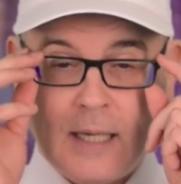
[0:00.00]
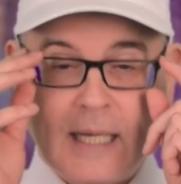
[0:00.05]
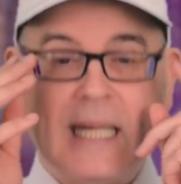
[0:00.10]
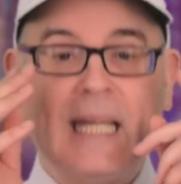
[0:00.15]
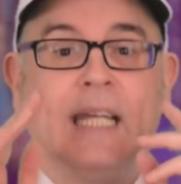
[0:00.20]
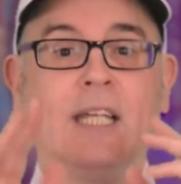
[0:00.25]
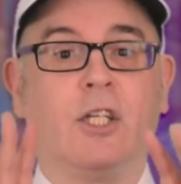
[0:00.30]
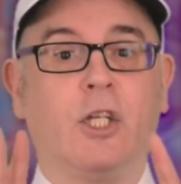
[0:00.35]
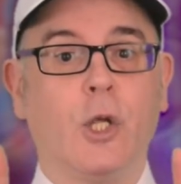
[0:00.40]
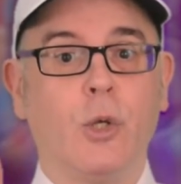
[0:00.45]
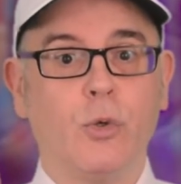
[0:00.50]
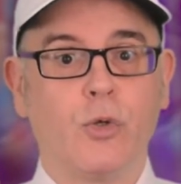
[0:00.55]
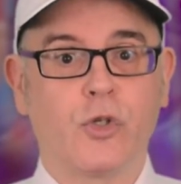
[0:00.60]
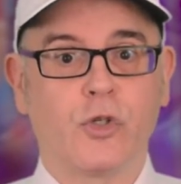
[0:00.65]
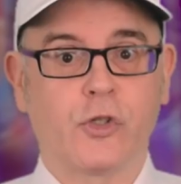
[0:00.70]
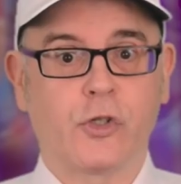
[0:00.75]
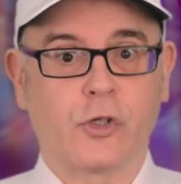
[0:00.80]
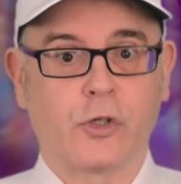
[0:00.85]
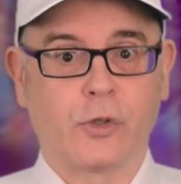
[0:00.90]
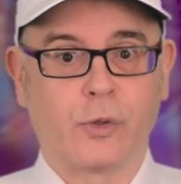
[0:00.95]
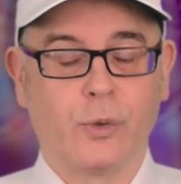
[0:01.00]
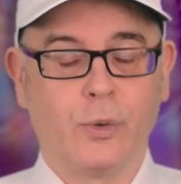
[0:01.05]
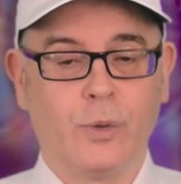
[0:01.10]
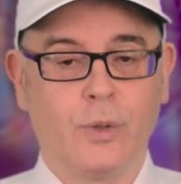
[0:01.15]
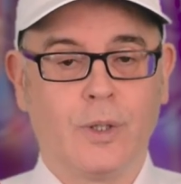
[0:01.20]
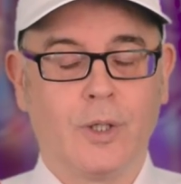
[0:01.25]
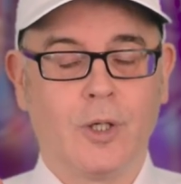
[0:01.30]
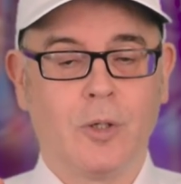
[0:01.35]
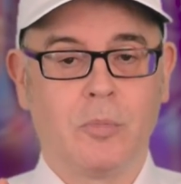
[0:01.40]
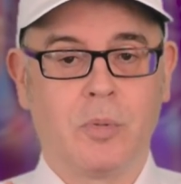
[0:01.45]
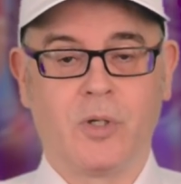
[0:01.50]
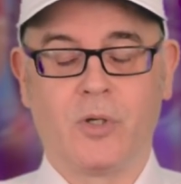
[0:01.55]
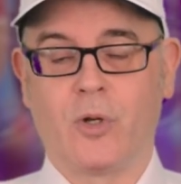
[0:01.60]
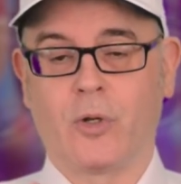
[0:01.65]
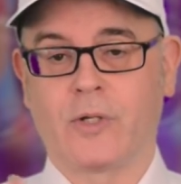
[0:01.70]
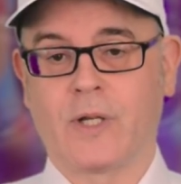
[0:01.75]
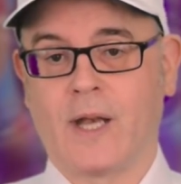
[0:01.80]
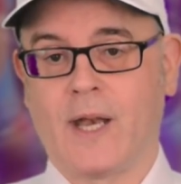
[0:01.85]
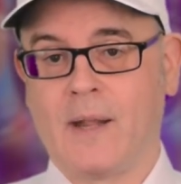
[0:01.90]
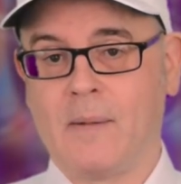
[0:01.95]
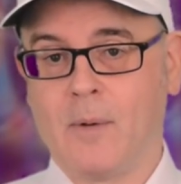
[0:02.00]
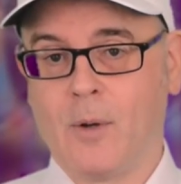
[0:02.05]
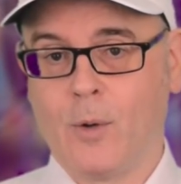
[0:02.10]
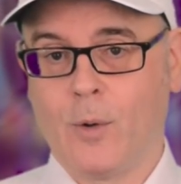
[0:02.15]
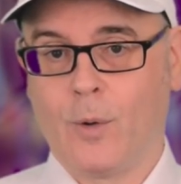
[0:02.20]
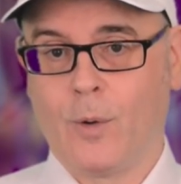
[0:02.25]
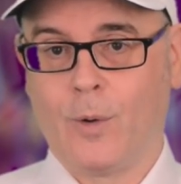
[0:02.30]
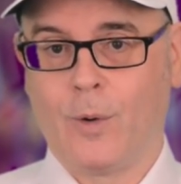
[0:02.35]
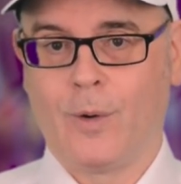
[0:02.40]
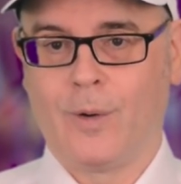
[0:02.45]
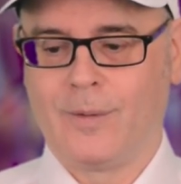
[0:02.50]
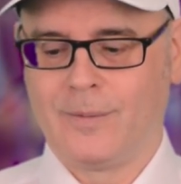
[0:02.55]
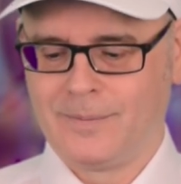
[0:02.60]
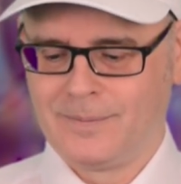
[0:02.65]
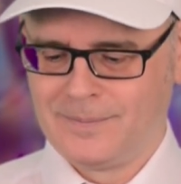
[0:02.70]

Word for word: It used to, but not anymore.